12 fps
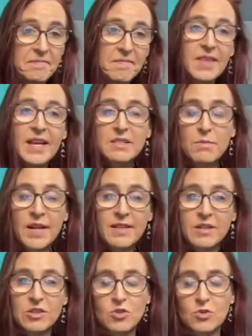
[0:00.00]
That's my
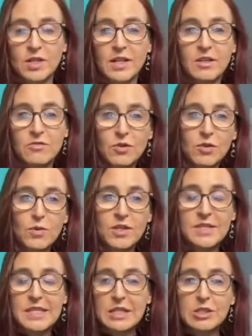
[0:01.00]
little shortcut for the
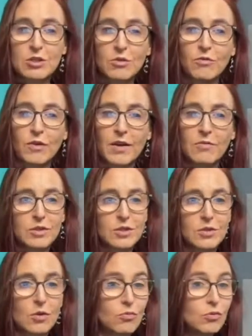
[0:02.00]
1/6/2/5. We
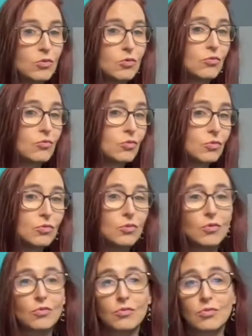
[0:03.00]
just go root,
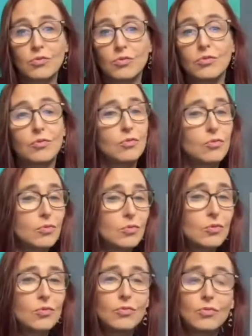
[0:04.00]
root, root,
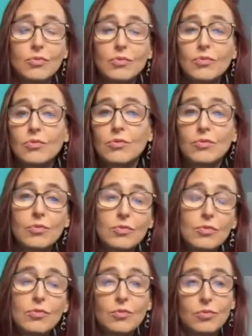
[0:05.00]
root, root, root,
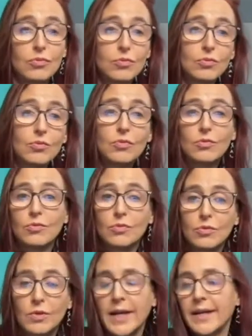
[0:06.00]
root,
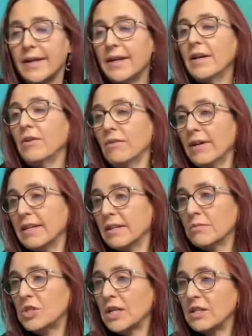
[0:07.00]
root.
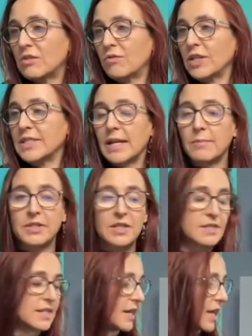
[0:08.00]
Rhythm Changes, for example,
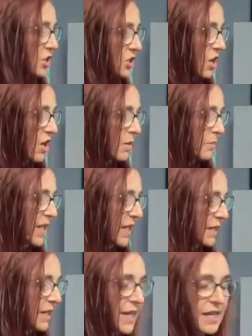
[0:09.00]
does that. I just call it
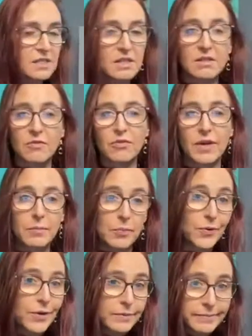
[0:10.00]
making an X on the
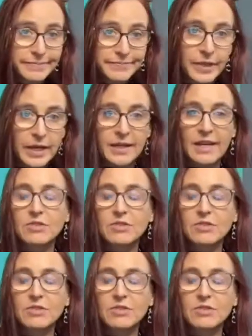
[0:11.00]
fretboard. Right?